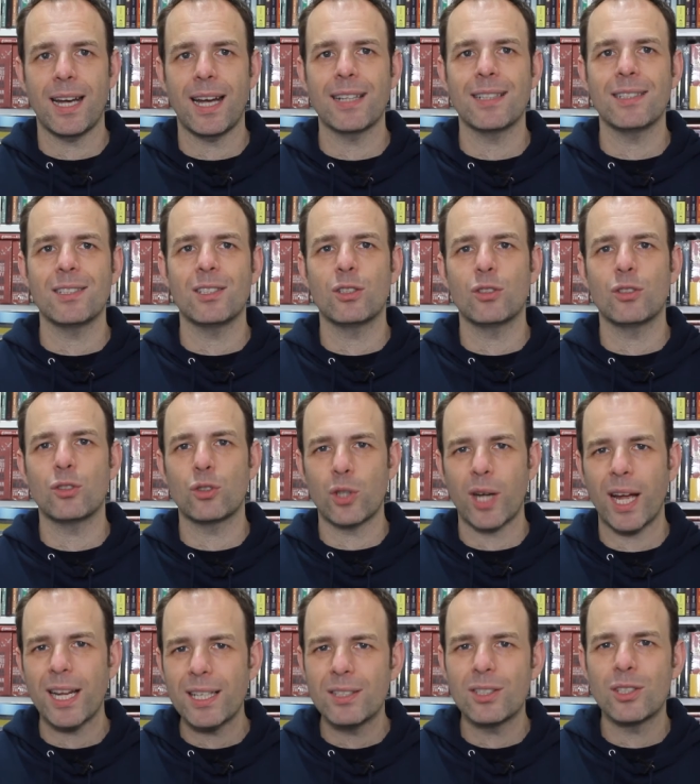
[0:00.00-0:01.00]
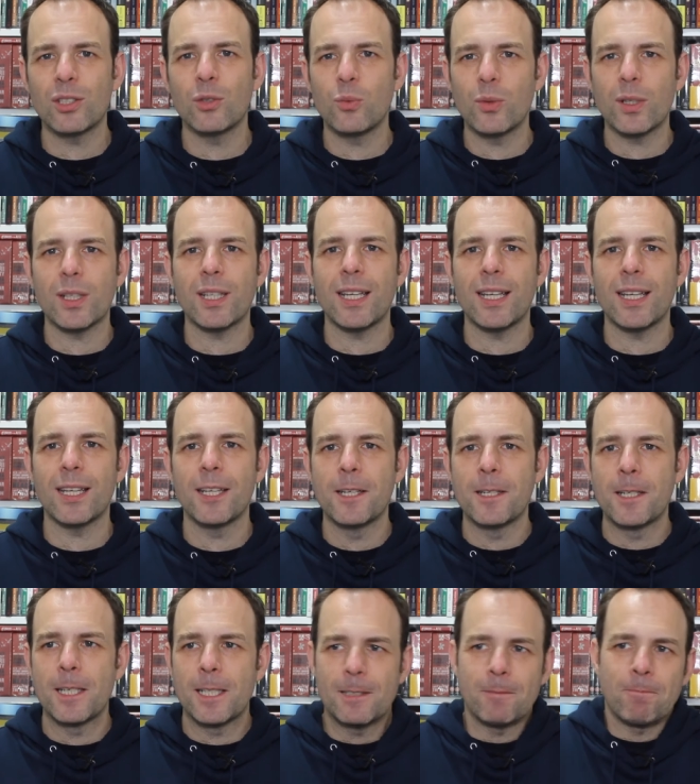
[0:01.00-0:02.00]
And trying to really
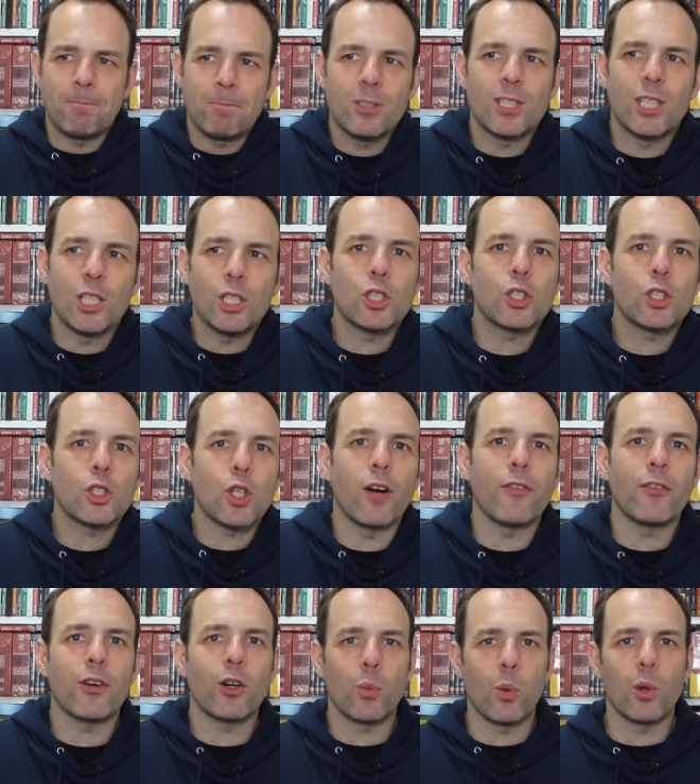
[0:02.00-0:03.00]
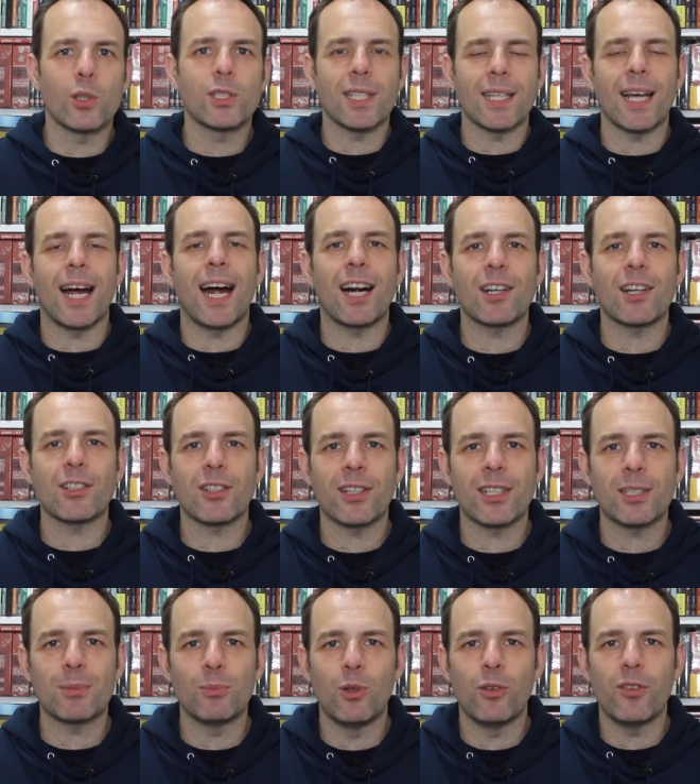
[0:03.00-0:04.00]
discover what's at the heart of
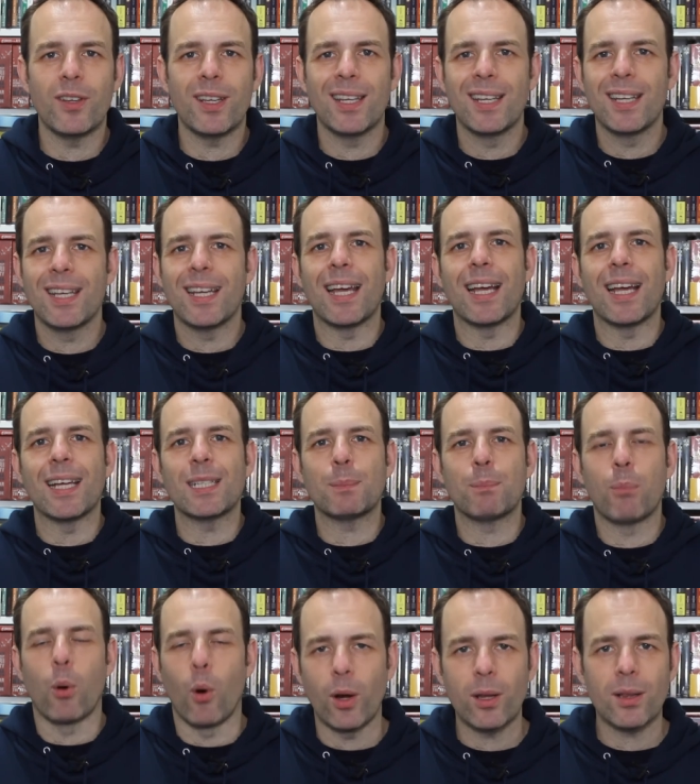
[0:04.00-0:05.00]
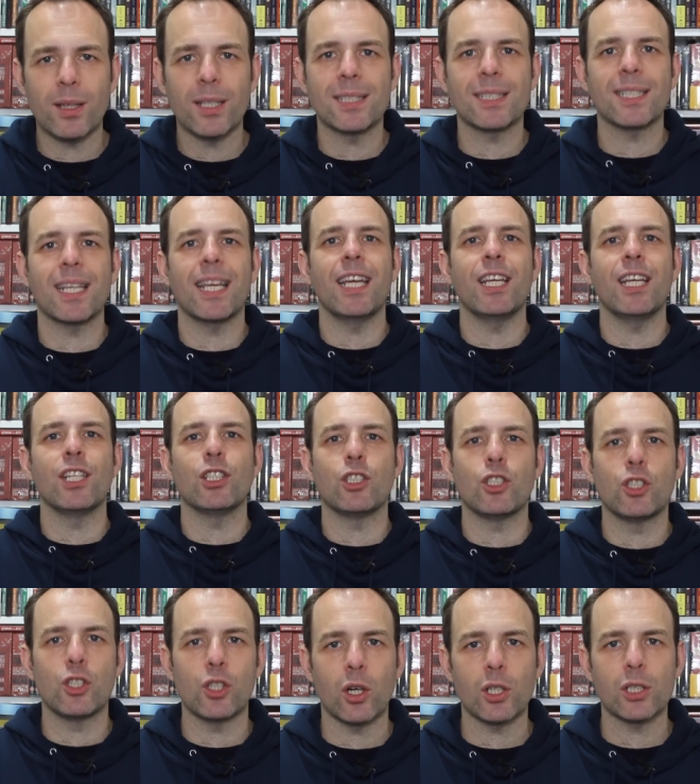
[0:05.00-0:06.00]
this movie is pointless.
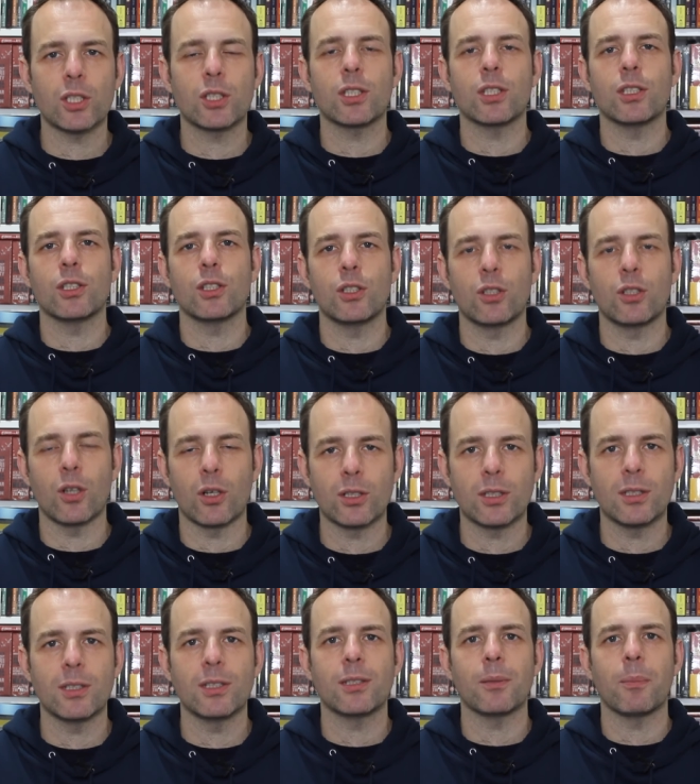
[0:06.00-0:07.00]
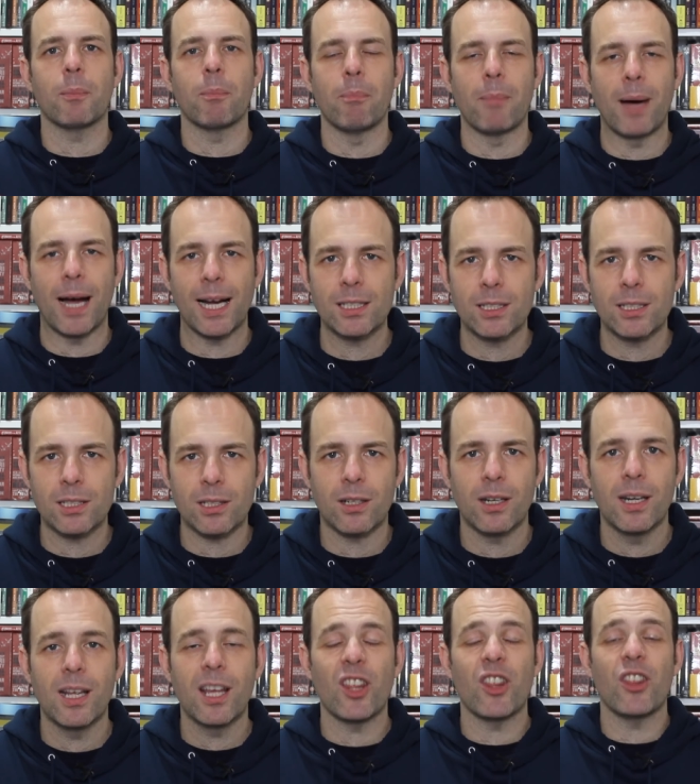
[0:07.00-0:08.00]
It just doesn't matter.
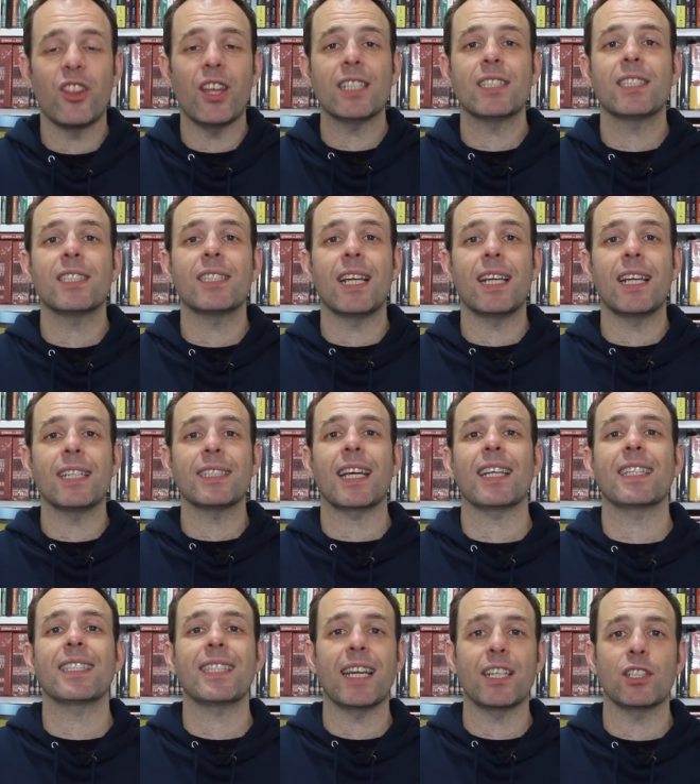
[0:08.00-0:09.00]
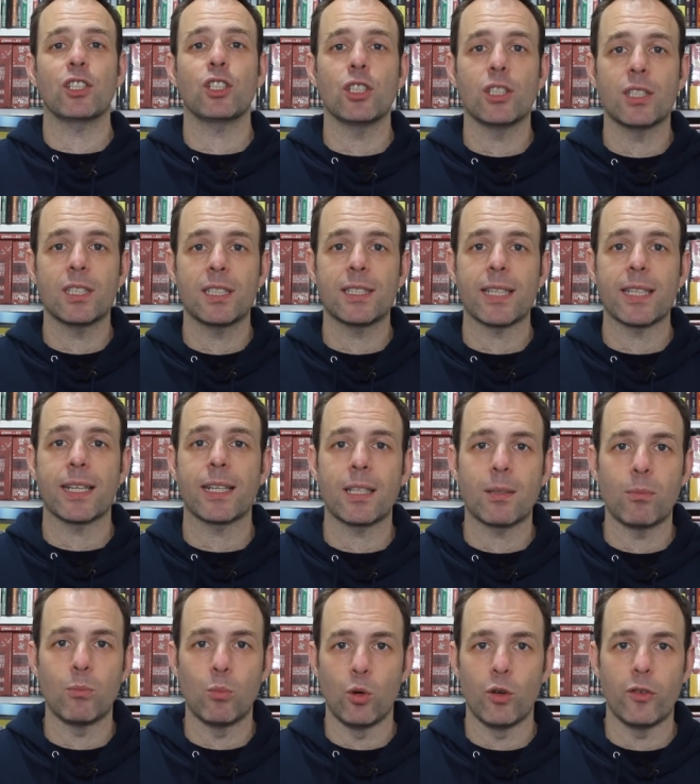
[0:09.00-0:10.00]
This is a kitchen
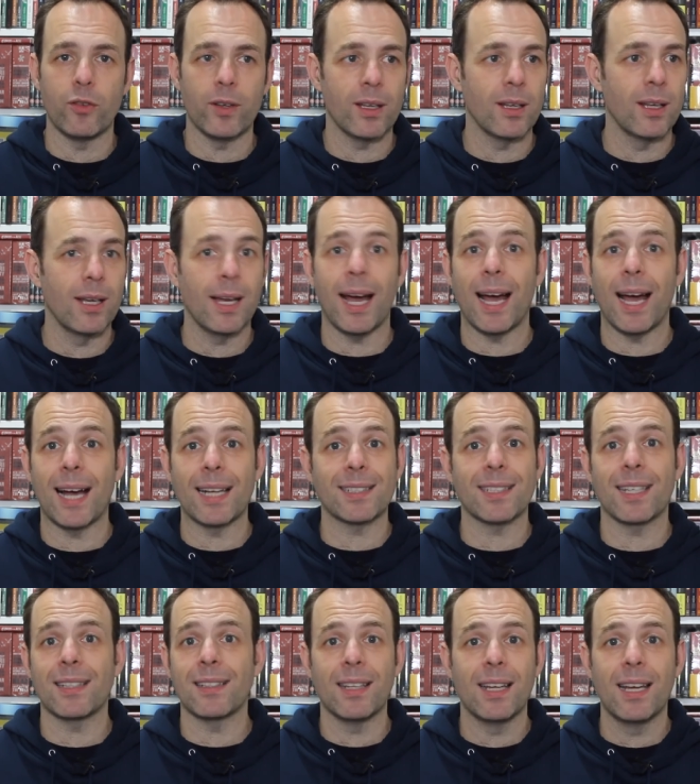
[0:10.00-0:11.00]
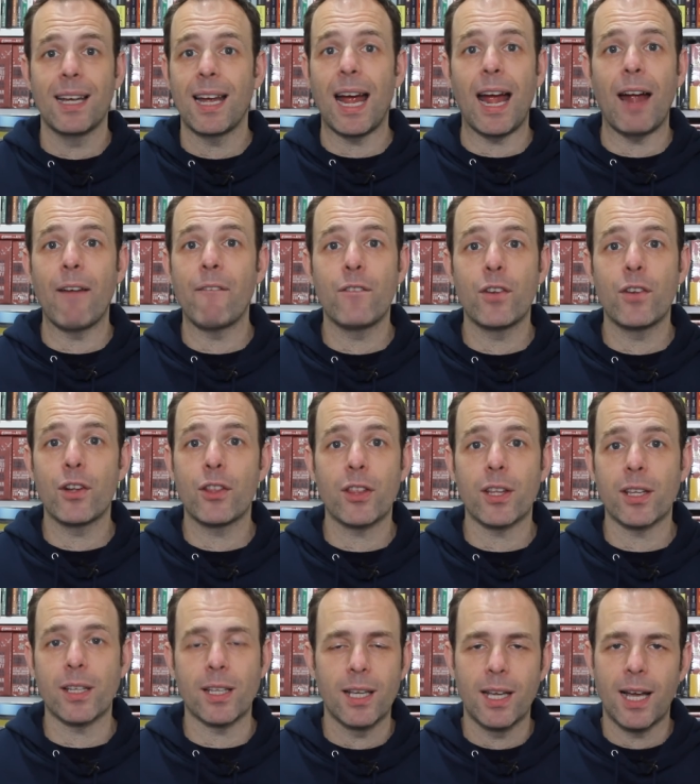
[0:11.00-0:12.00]
sink movie, as in
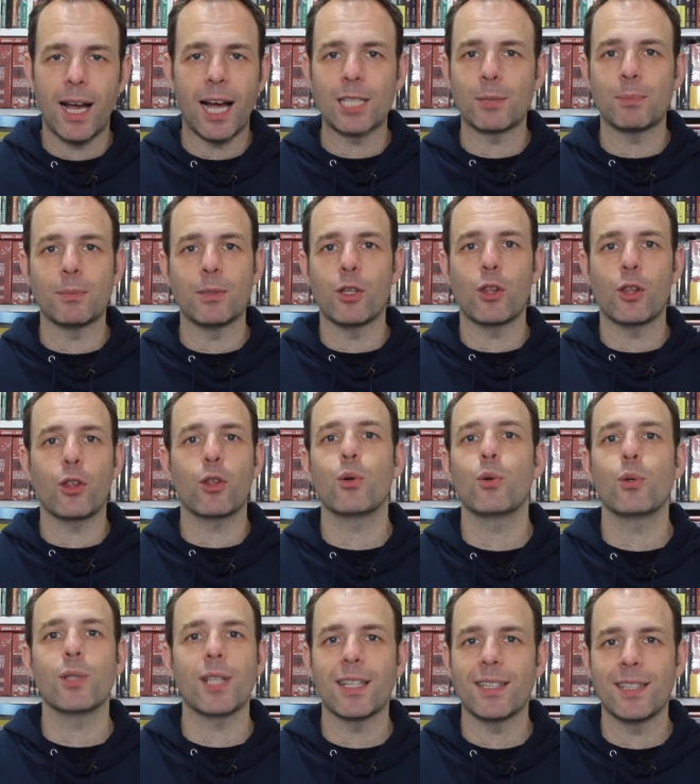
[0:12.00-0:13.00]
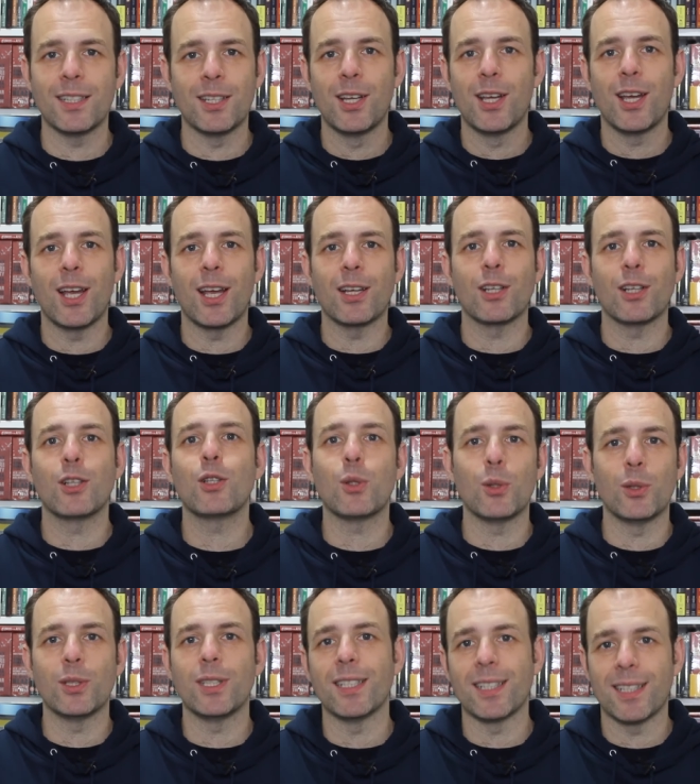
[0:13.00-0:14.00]
everything has been thrown in,
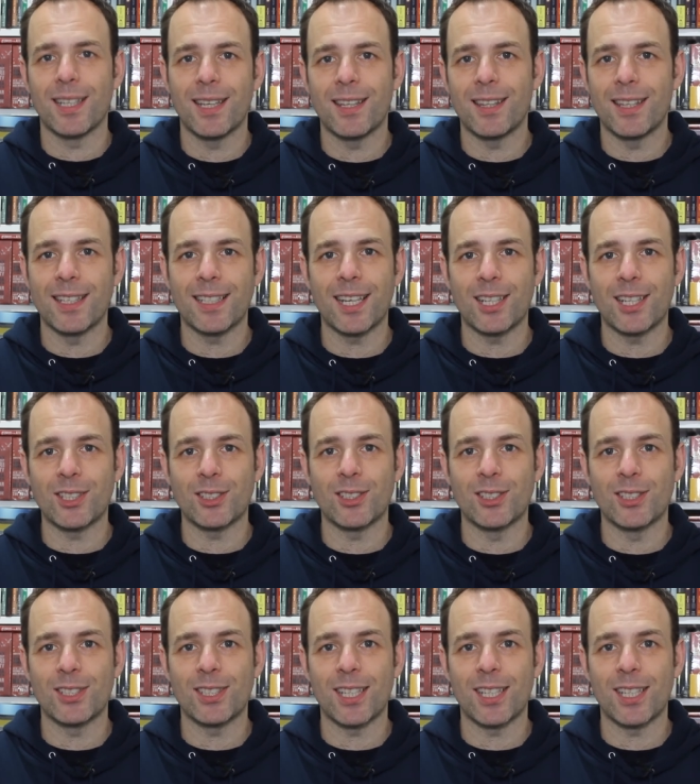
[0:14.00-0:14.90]
including the kitchen